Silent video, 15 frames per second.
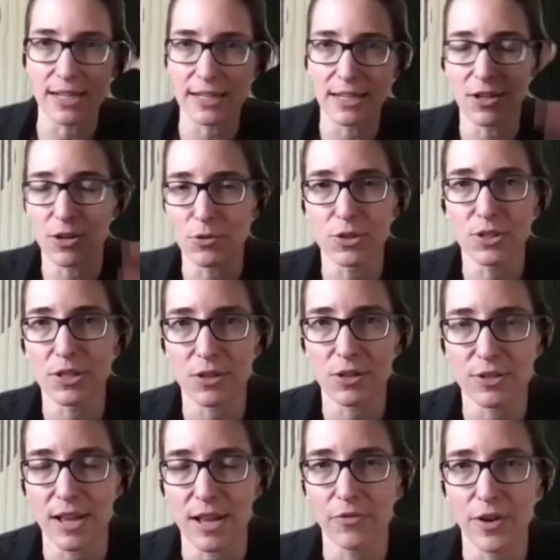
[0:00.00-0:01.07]
and it goes to their
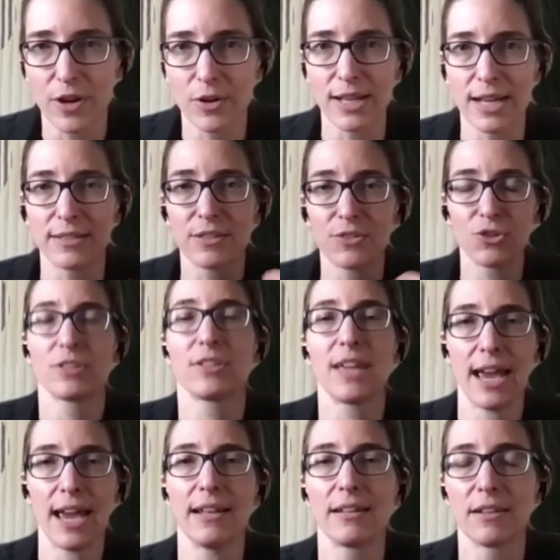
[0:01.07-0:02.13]
salivary glands it just
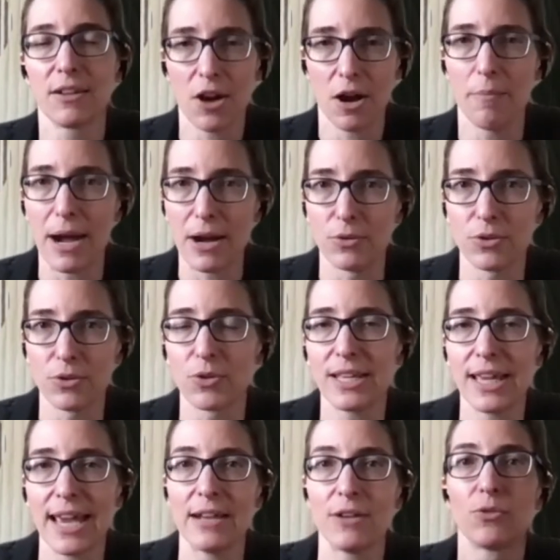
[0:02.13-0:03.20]
can't come out or it
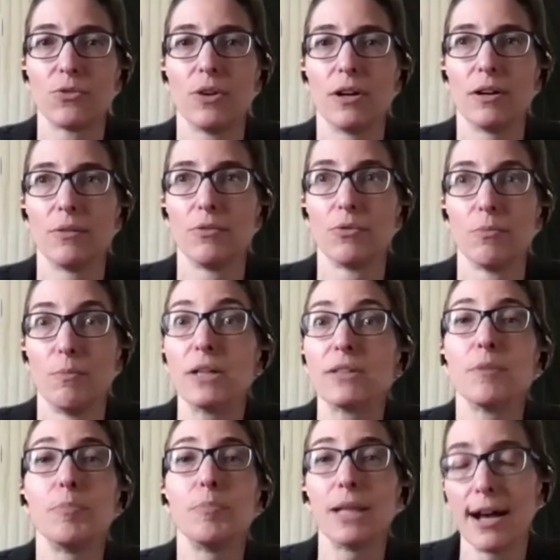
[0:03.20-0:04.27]
can't
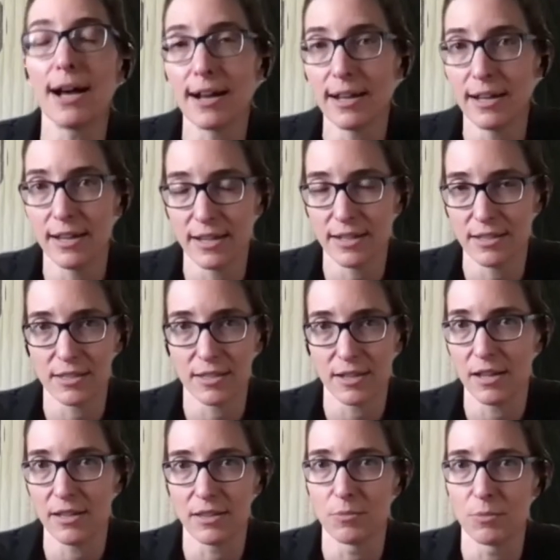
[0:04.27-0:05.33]
multiply
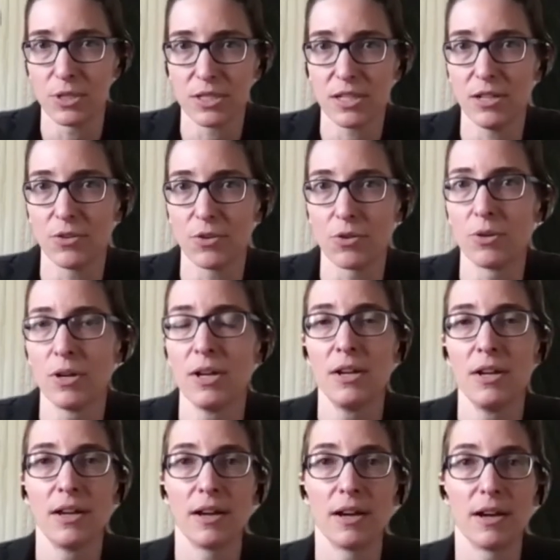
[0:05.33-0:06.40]
inside the mosquito
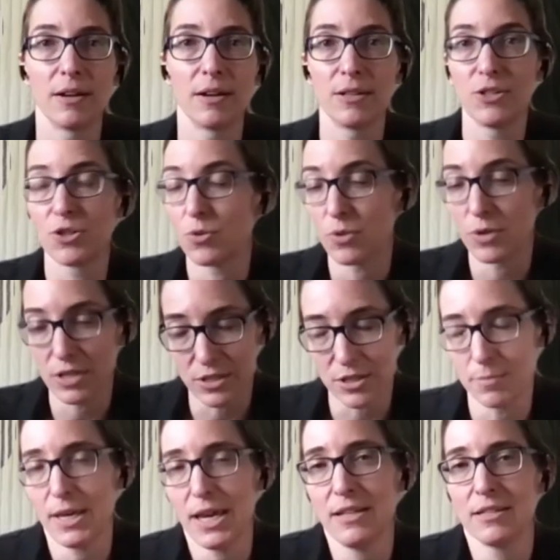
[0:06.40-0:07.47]
uh, and so in
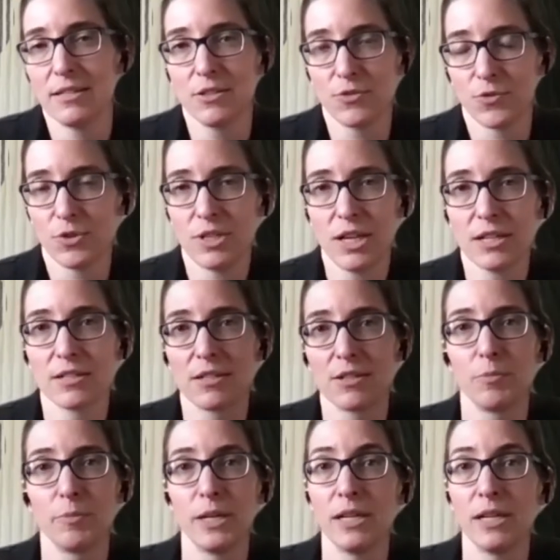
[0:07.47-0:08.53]
some cases for ticks it'll
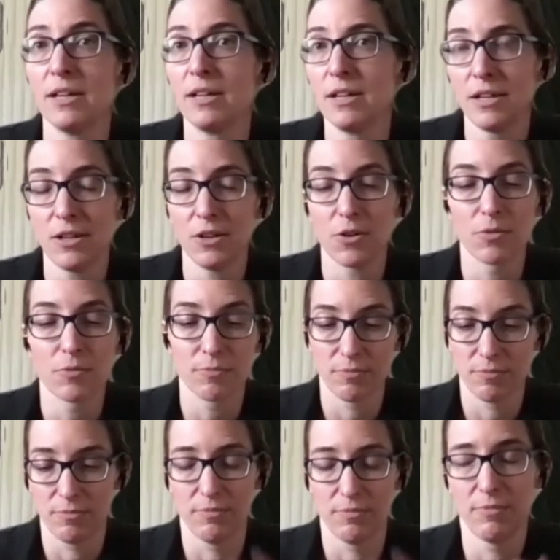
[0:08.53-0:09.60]
be you know
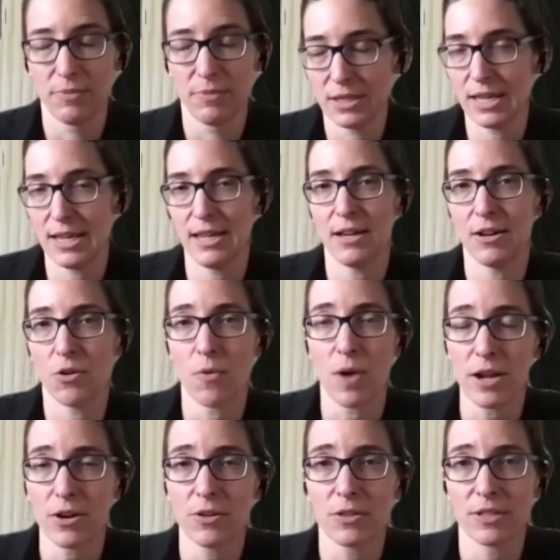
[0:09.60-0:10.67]
they
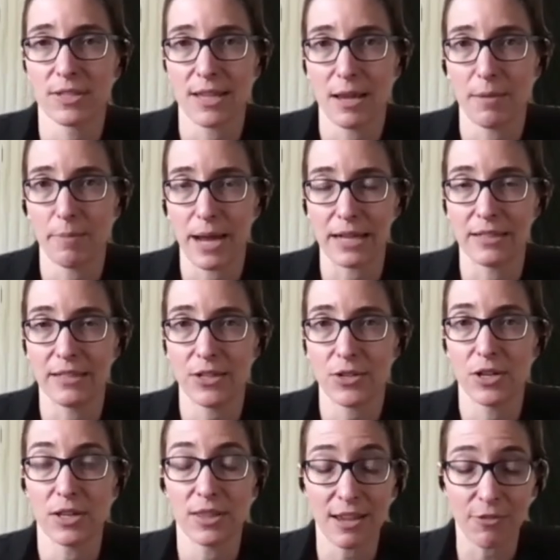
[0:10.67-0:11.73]
acquire the same
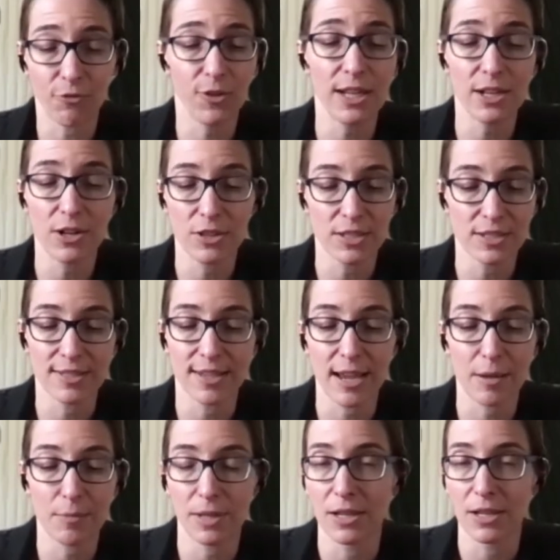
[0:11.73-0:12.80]
bacteria. They feed on the
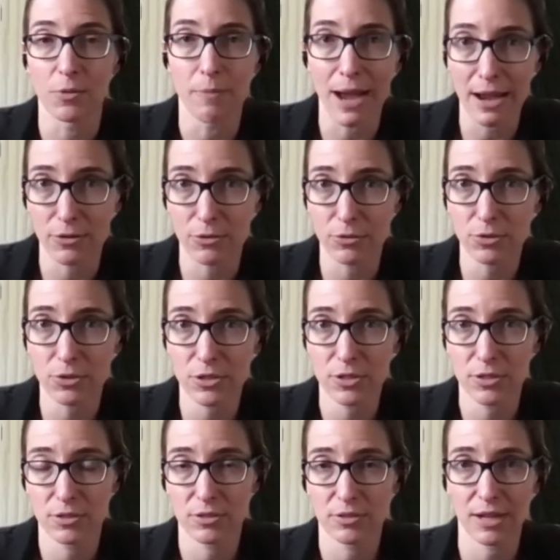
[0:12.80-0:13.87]
same little mouse
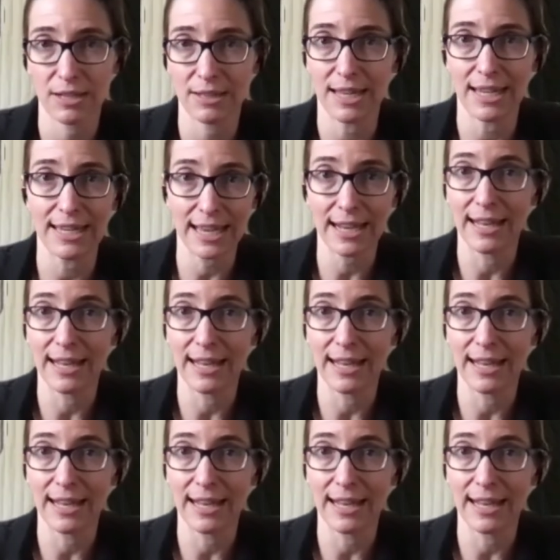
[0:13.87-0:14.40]
and they mm-hmm. get